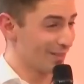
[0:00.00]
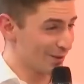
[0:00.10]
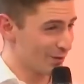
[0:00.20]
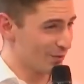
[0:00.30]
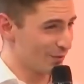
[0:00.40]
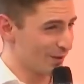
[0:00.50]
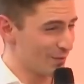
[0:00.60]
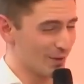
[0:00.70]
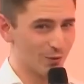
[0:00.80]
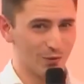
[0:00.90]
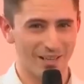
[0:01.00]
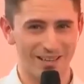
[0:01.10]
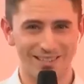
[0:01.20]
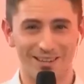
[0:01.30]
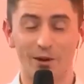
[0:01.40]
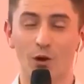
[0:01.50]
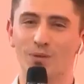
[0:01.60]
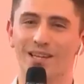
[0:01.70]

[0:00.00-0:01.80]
Thank you very much for that, and I hope